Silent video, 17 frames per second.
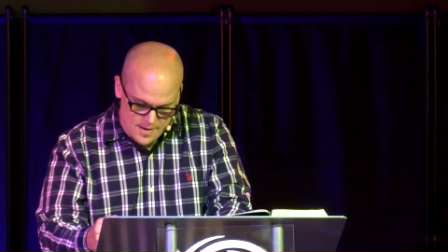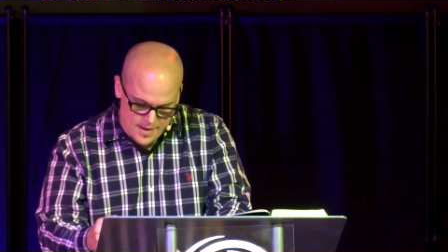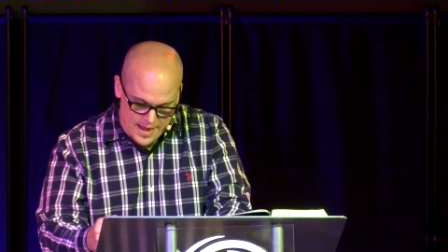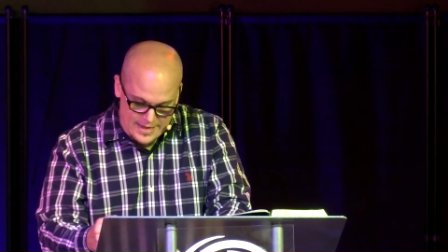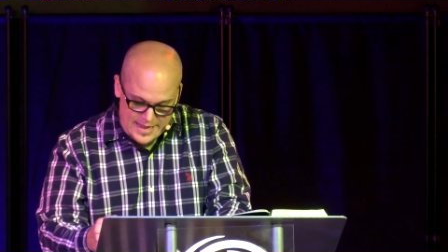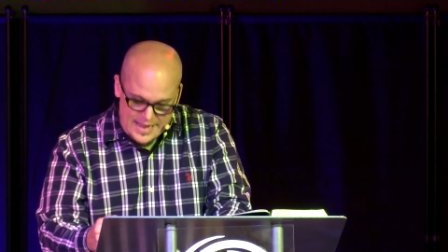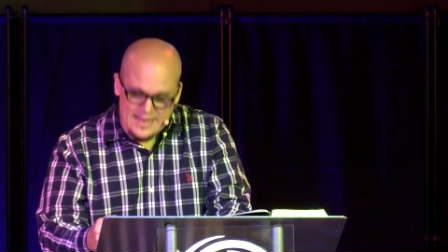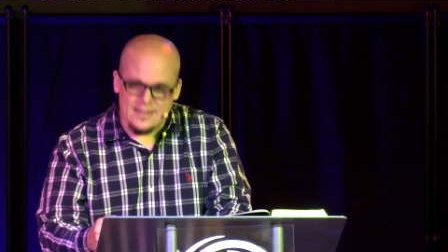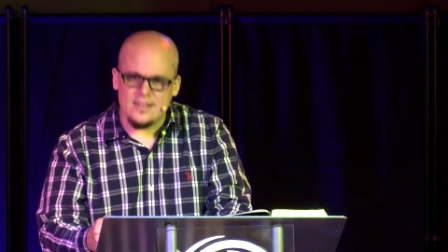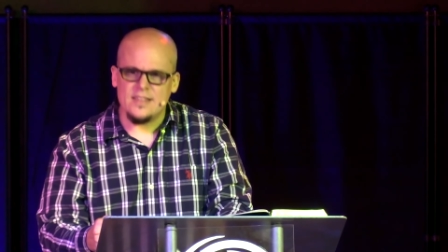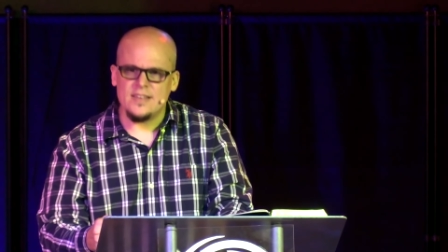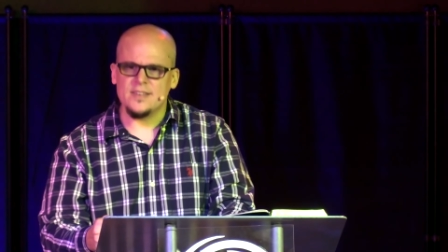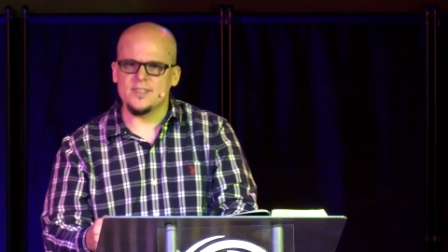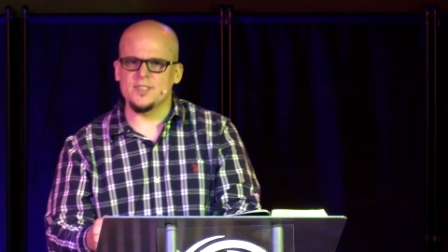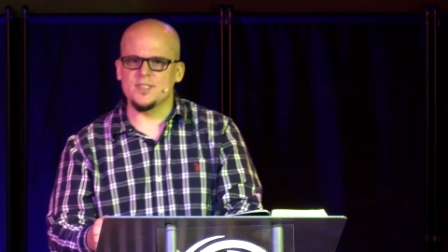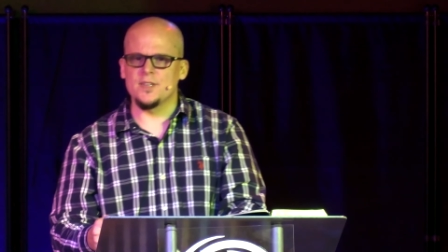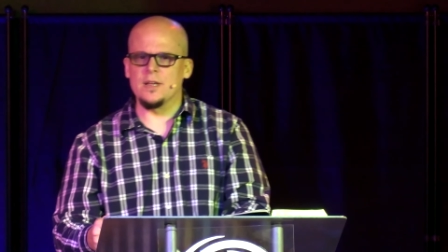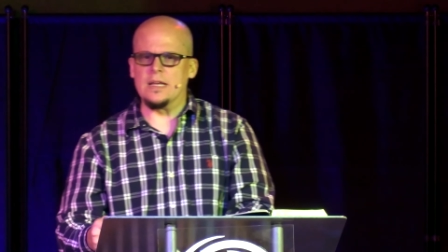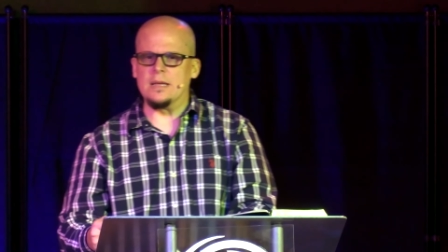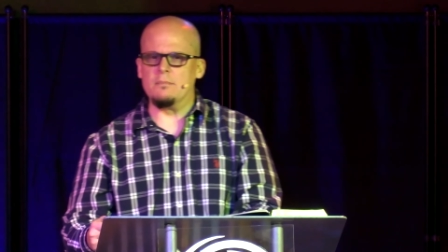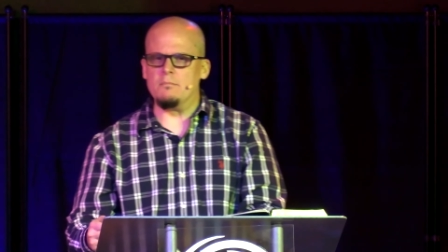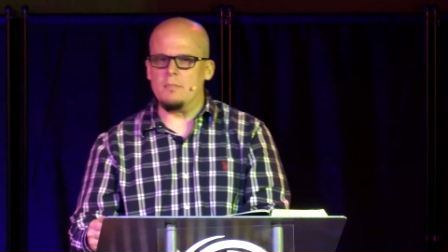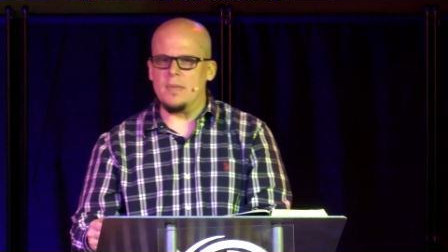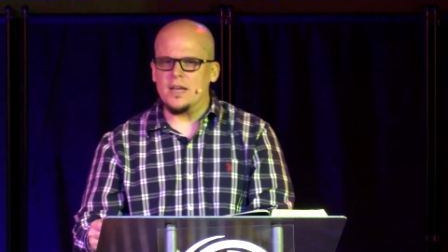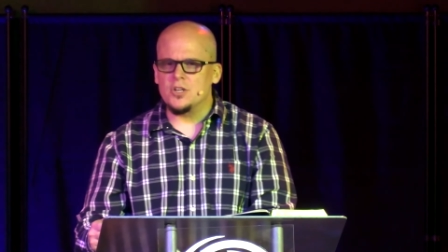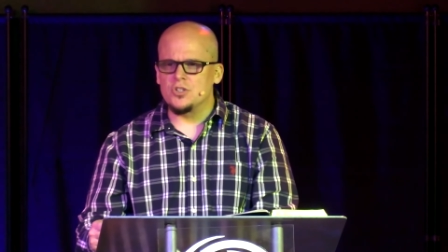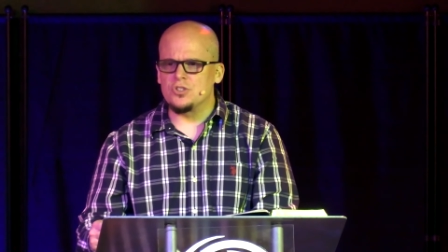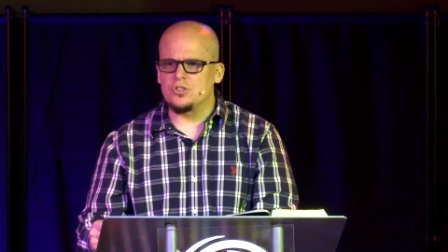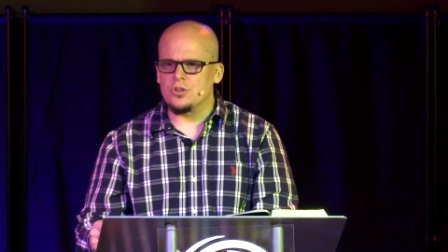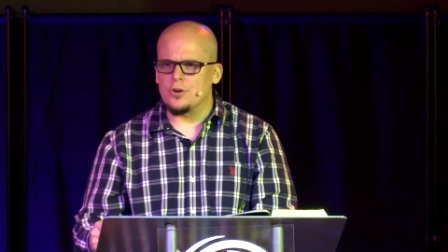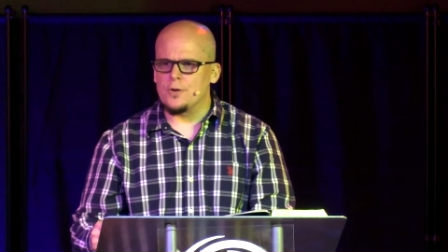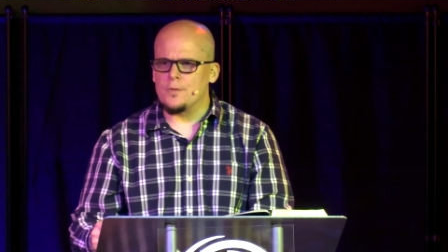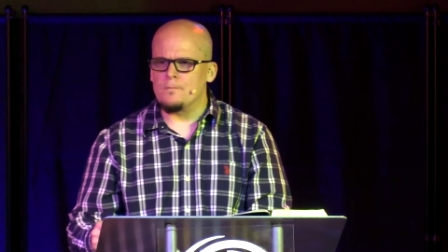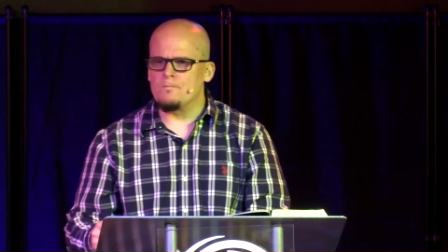And in this
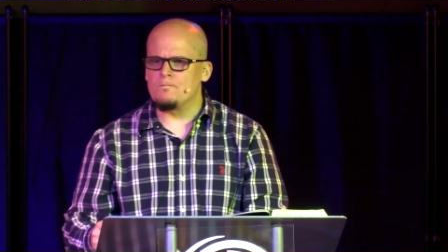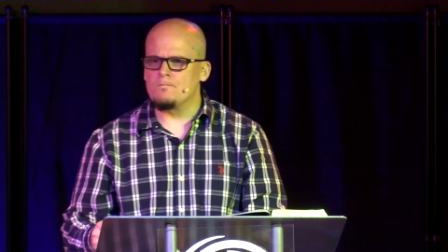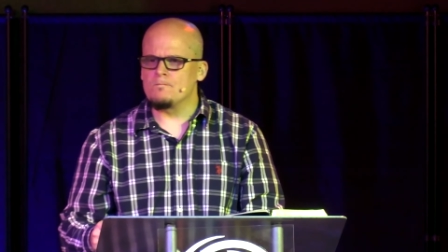mixture